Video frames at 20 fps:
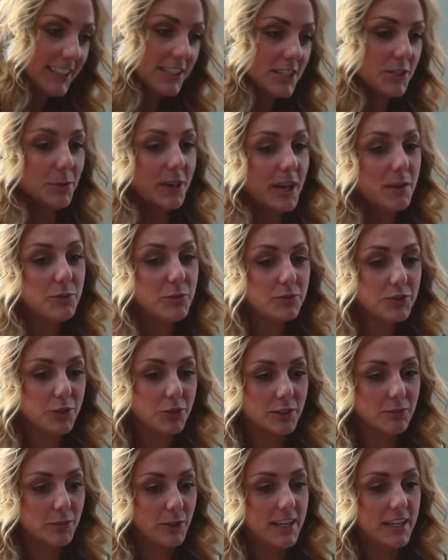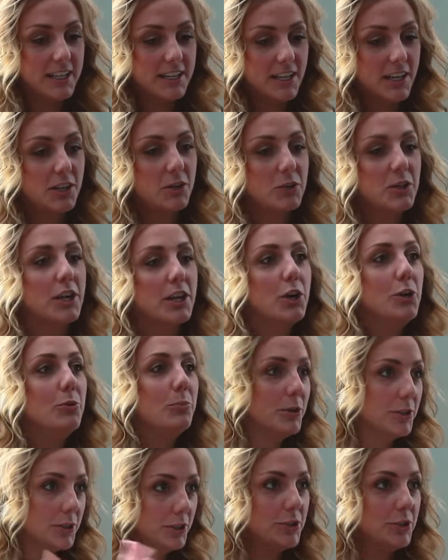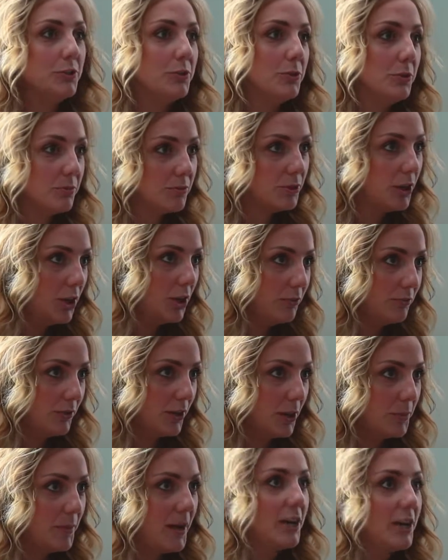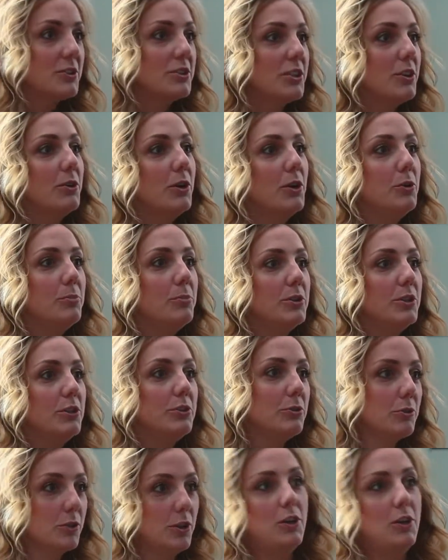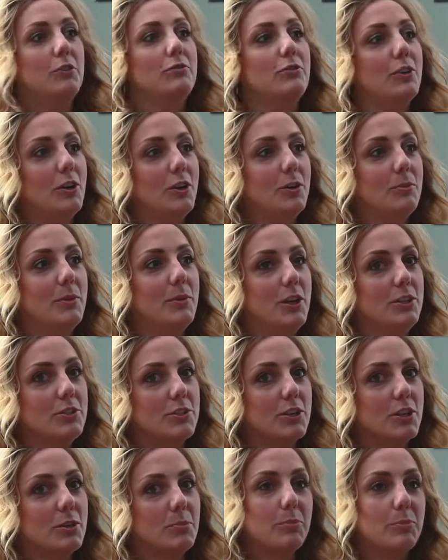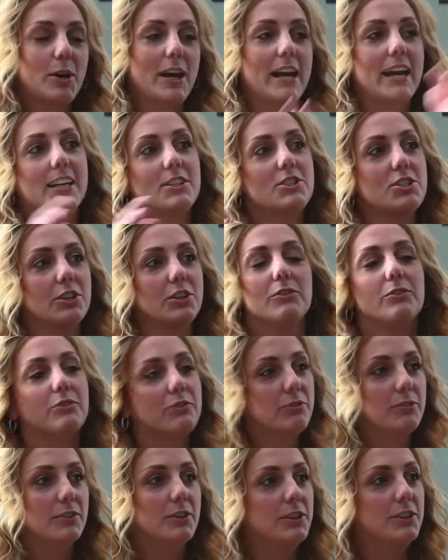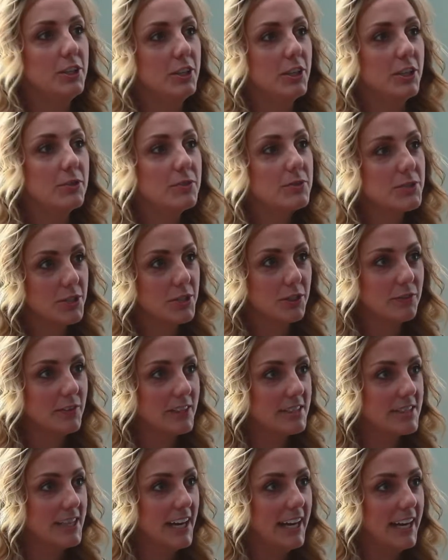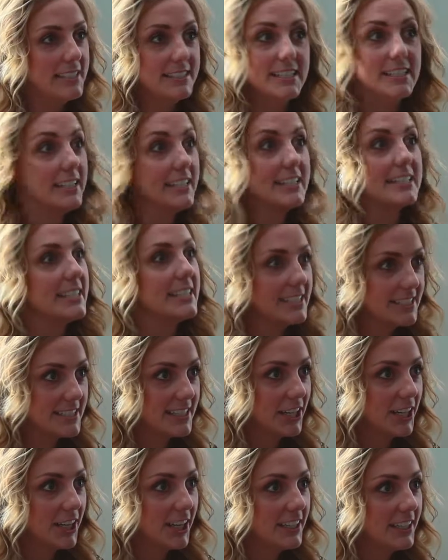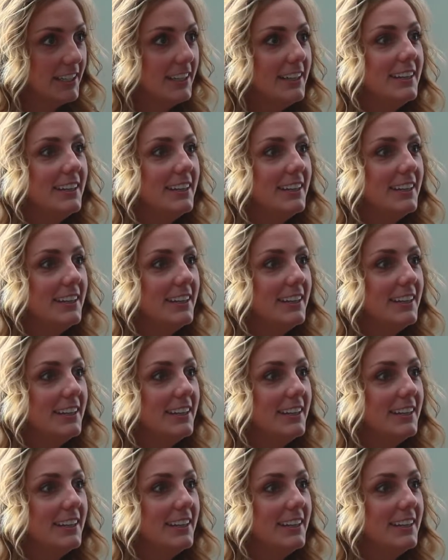So when I moved to Greenville, I not only opened a new law firm, I also opened a new law firm under a branch of service that didn't exist here.